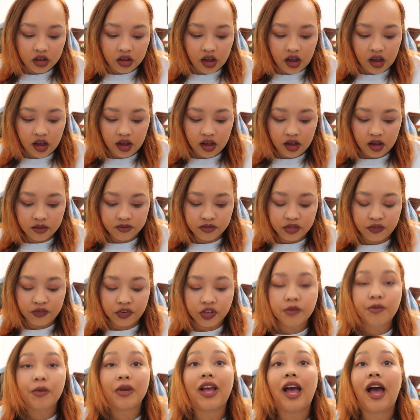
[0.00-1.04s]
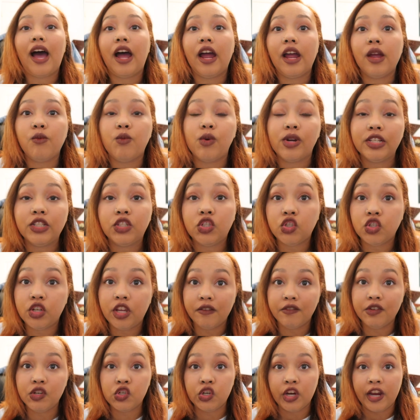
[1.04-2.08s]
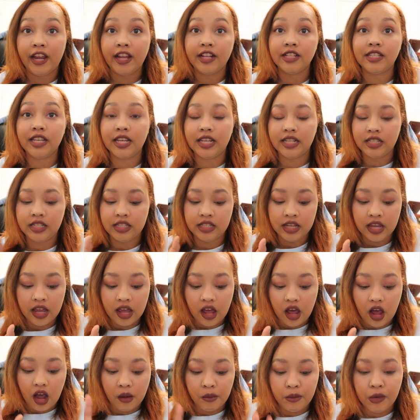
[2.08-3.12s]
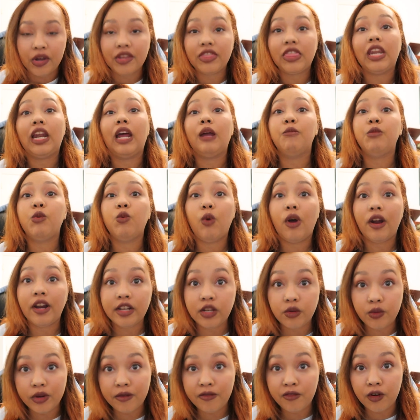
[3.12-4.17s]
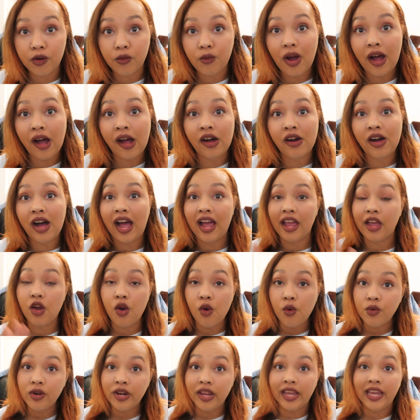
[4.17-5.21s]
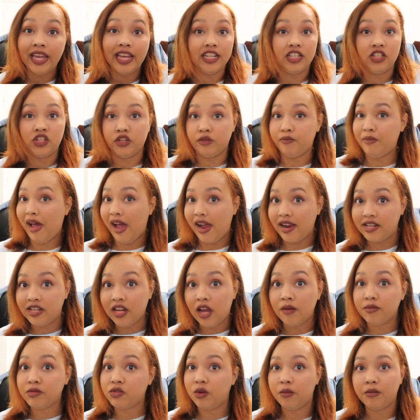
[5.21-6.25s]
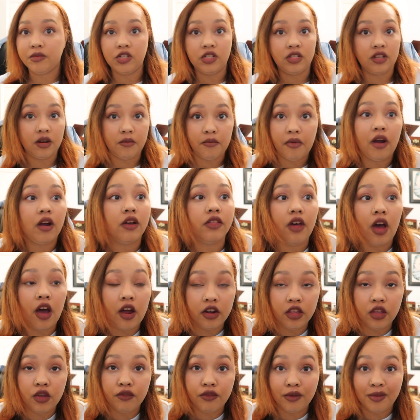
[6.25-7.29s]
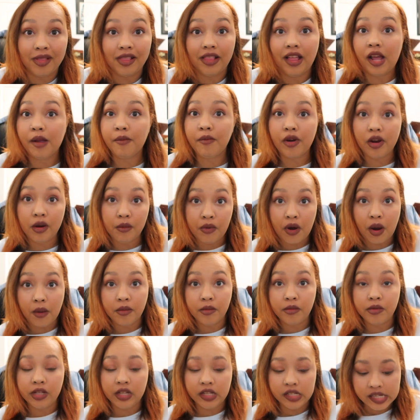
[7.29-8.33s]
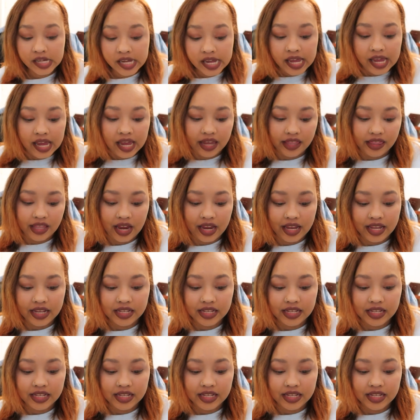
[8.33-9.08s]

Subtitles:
the first book I wanted to give a chance, it's a book that I've been wanting to read for a while. I own it, it's just packed up, so I'm just gonna borrow the audio from the library probably. And that